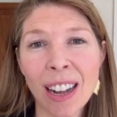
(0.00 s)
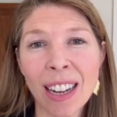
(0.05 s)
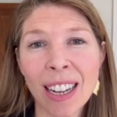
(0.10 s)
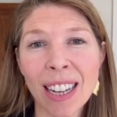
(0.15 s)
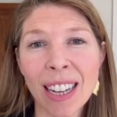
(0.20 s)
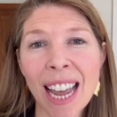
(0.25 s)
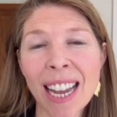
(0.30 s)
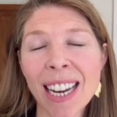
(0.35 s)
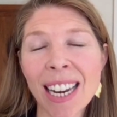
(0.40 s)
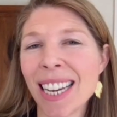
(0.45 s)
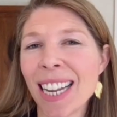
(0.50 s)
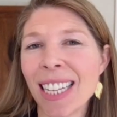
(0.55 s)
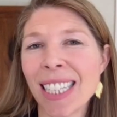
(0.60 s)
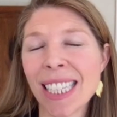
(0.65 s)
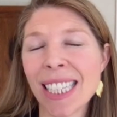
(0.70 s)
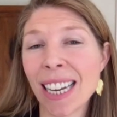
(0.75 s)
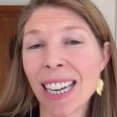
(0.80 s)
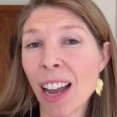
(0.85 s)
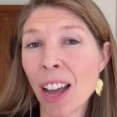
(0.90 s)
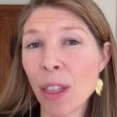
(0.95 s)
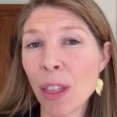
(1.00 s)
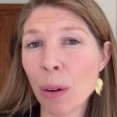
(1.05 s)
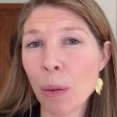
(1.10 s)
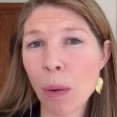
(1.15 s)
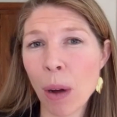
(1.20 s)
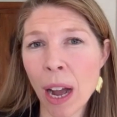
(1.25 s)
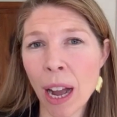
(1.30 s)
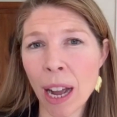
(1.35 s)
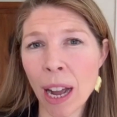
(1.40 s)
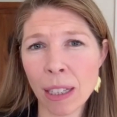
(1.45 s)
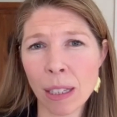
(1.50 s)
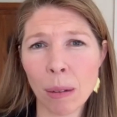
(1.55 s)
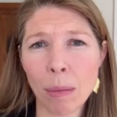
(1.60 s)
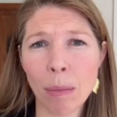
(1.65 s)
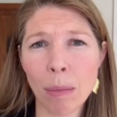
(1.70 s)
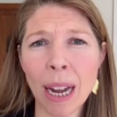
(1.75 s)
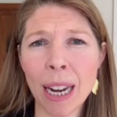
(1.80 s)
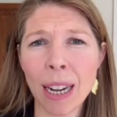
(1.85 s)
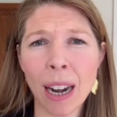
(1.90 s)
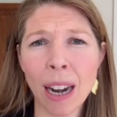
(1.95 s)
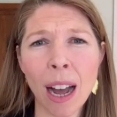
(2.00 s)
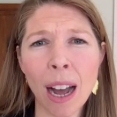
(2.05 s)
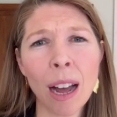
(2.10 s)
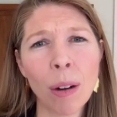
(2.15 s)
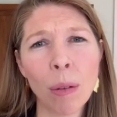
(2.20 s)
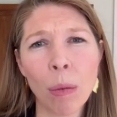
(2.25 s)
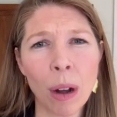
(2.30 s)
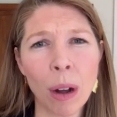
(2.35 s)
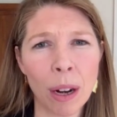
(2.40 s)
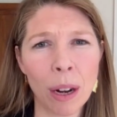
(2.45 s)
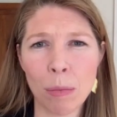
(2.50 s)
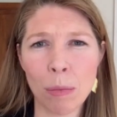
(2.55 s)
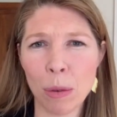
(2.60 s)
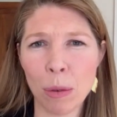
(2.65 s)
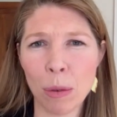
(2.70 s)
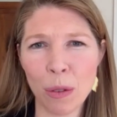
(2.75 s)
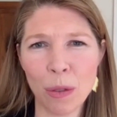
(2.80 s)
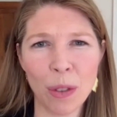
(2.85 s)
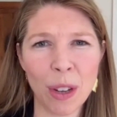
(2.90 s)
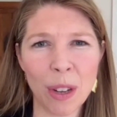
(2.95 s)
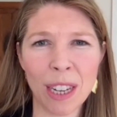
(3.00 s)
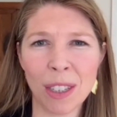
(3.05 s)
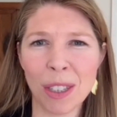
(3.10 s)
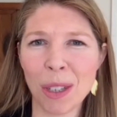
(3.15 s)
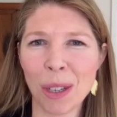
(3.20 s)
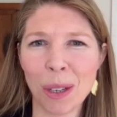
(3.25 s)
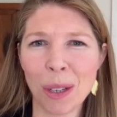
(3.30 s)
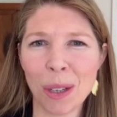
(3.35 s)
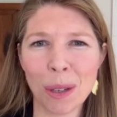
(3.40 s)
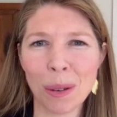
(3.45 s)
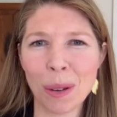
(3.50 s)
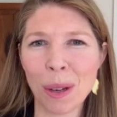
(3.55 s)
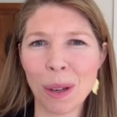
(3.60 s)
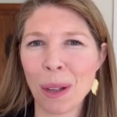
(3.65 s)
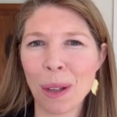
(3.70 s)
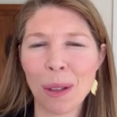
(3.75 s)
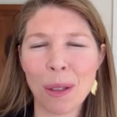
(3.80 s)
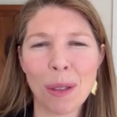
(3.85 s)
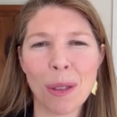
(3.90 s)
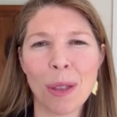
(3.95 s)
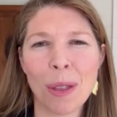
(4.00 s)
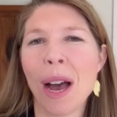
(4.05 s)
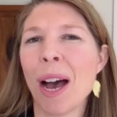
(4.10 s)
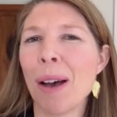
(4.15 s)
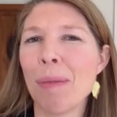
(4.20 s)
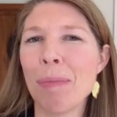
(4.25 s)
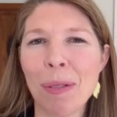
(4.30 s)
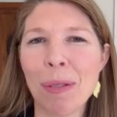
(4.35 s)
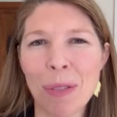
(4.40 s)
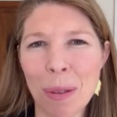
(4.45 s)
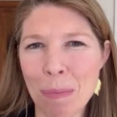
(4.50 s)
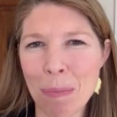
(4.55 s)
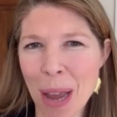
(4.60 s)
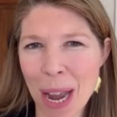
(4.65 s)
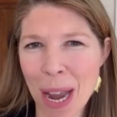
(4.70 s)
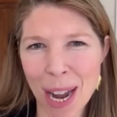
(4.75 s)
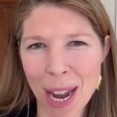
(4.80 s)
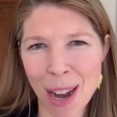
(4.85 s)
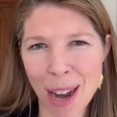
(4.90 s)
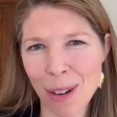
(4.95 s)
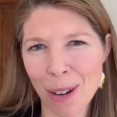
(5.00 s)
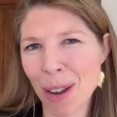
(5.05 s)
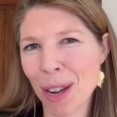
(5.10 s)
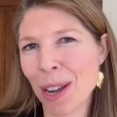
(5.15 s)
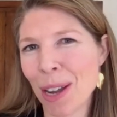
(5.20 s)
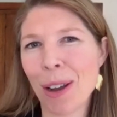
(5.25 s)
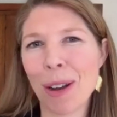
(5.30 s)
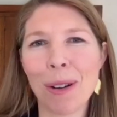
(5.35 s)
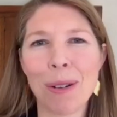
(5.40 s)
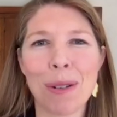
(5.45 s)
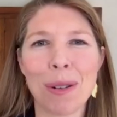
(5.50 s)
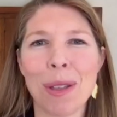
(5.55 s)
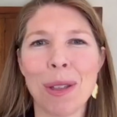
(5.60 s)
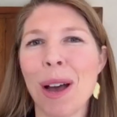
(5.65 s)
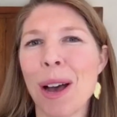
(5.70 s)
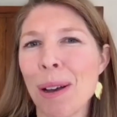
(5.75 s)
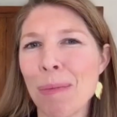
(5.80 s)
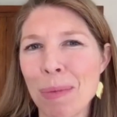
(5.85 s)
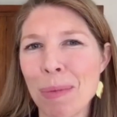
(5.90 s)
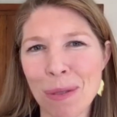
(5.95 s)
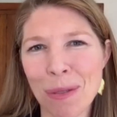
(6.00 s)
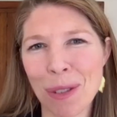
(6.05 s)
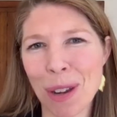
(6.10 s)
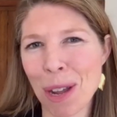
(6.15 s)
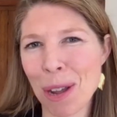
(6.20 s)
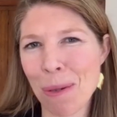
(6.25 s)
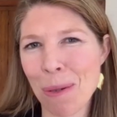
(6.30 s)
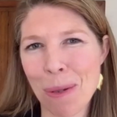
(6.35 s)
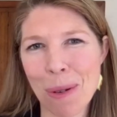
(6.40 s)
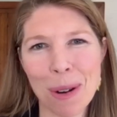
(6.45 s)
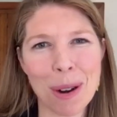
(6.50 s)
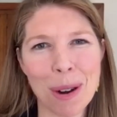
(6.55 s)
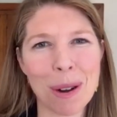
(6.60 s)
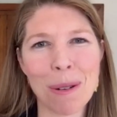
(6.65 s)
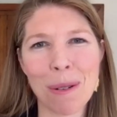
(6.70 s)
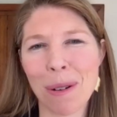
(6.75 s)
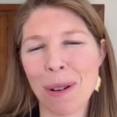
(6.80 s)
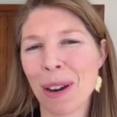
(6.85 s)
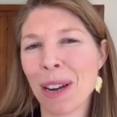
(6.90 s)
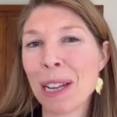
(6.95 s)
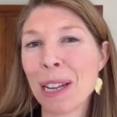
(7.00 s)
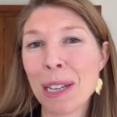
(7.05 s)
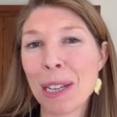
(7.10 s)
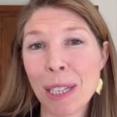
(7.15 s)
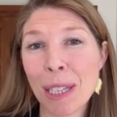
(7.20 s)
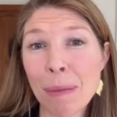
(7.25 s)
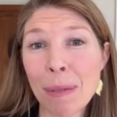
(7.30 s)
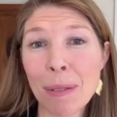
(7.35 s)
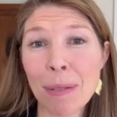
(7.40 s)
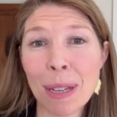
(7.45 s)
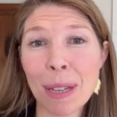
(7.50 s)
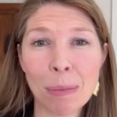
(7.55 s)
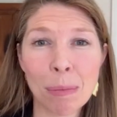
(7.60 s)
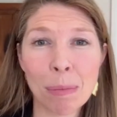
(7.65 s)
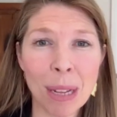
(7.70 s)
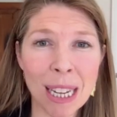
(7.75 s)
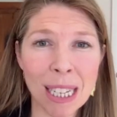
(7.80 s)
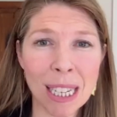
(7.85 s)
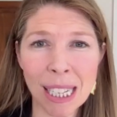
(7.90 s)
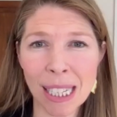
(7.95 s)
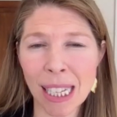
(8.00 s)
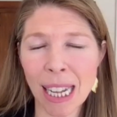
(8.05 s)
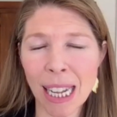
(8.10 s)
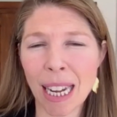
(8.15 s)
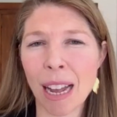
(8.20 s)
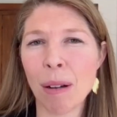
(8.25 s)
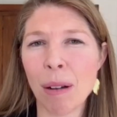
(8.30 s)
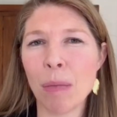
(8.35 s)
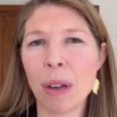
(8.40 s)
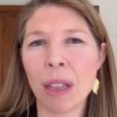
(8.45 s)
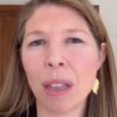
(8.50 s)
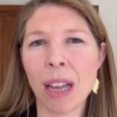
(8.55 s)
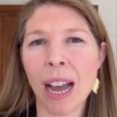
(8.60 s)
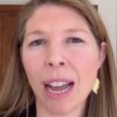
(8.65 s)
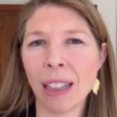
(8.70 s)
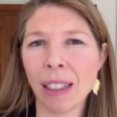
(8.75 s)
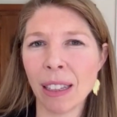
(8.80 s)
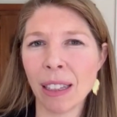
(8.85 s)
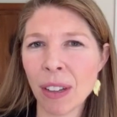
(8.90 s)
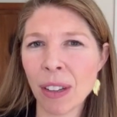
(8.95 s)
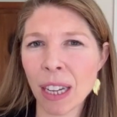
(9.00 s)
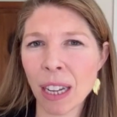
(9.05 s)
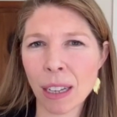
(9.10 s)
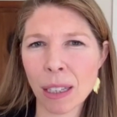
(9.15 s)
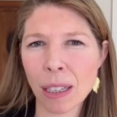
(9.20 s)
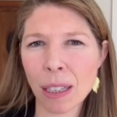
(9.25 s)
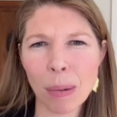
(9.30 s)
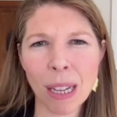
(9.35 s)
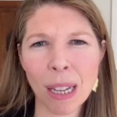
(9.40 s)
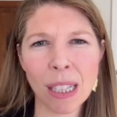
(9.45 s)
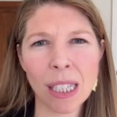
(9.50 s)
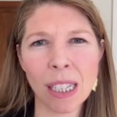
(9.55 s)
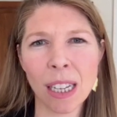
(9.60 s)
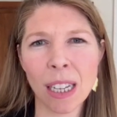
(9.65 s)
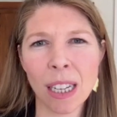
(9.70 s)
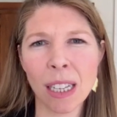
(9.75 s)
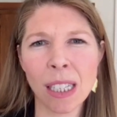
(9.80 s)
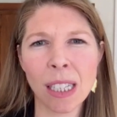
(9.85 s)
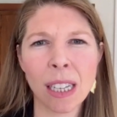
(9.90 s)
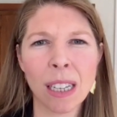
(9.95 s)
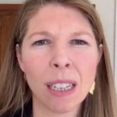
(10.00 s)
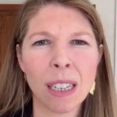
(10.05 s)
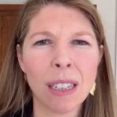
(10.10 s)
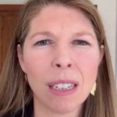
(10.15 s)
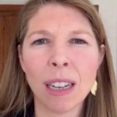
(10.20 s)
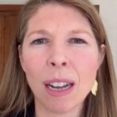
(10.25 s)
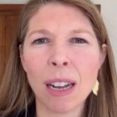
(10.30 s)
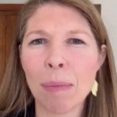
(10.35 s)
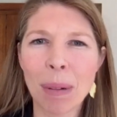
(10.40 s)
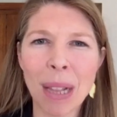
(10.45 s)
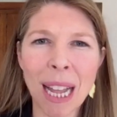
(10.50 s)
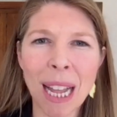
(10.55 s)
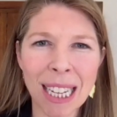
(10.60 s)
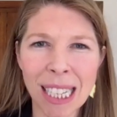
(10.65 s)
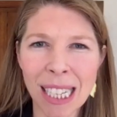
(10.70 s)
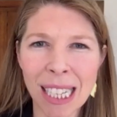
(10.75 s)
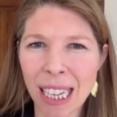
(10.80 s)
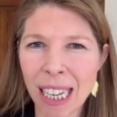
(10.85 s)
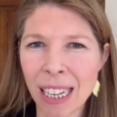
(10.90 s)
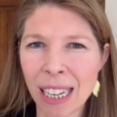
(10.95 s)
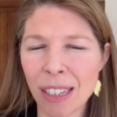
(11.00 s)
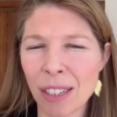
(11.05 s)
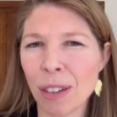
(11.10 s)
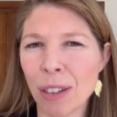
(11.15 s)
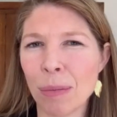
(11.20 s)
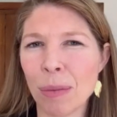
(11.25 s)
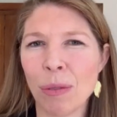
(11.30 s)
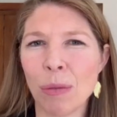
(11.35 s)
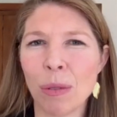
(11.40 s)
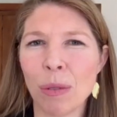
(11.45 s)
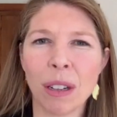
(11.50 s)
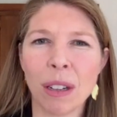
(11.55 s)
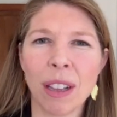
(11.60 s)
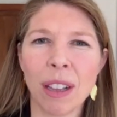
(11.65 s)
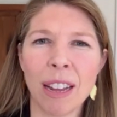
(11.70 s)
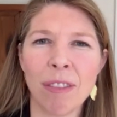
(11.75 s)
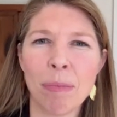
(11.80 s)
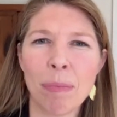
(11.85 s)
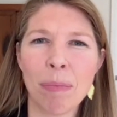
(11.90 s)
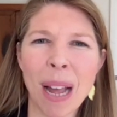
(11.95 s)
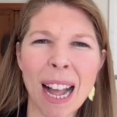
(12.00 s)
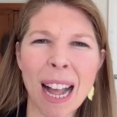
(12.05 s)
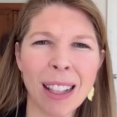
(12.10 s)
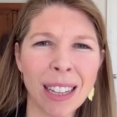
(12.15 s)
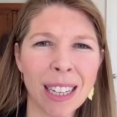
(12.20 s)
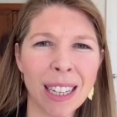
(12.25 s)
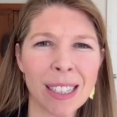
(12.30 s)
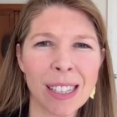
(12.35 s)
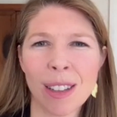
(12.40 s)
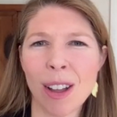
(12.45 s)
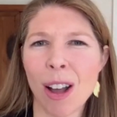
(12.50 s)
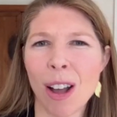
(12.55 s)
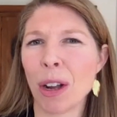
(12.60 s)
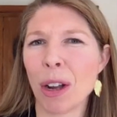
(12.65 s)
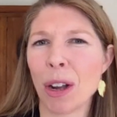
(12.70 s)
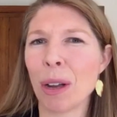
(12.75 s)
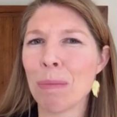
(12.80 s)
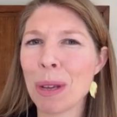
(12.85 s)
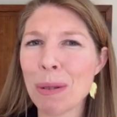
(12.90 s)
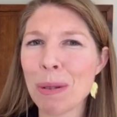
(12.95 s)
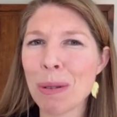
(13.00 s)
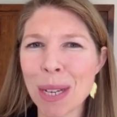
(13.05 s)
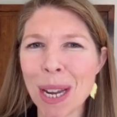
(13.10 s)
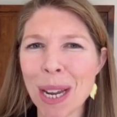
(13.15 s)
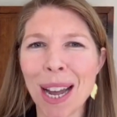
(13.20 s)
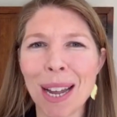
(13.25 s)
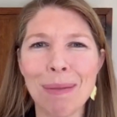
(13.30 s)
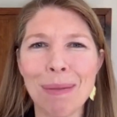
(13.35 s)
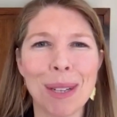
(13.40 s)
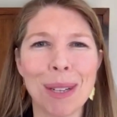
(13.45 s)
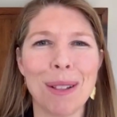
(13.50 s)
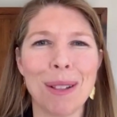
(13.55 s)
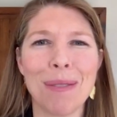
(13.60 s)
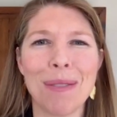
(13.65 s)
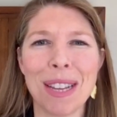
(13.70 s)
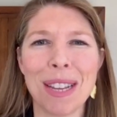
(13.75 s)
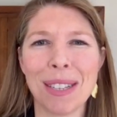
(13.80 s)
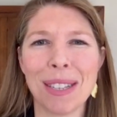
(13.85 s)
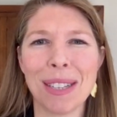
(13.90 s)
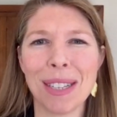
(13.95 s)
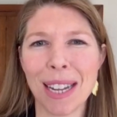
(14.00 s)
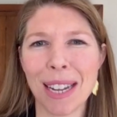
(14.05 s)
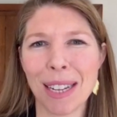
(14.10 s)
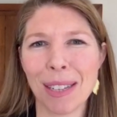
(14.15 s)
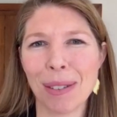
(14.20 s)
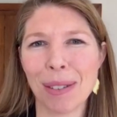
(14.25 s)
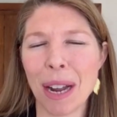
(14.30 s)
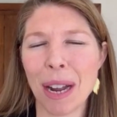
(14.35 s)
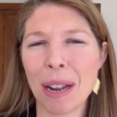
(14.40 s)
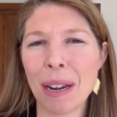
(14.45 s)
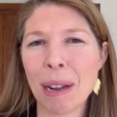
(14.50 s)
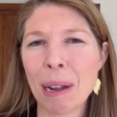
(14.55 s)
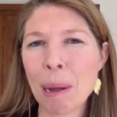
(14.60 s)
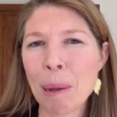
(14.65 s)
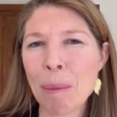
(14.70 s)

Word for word: candidates that otherwise might not want to move into the hub of the Bay Area or the hub of New York or some of these places that come with high living expenses, complexity in terms of work life balance, long commute times, all of these things, right?